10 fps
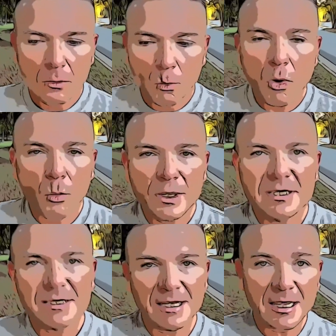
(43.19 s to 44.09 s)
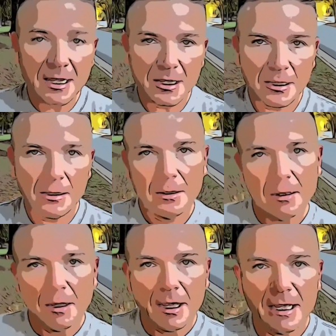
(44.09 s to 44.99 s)
what we see
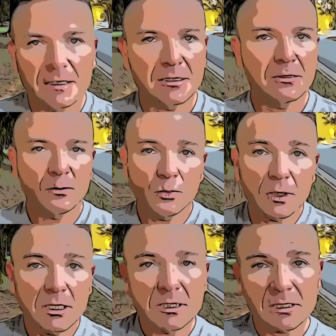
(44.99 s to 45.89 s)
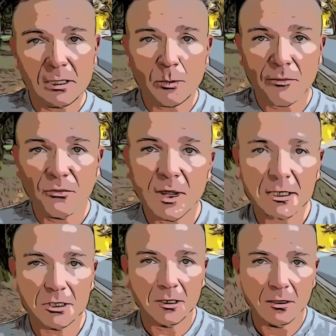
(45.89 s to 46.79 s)
is really just a
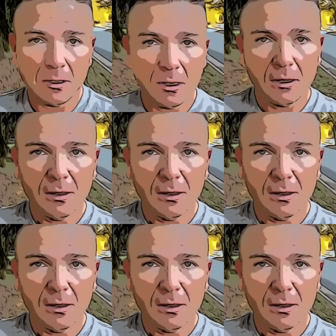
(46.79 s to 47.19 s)
reflection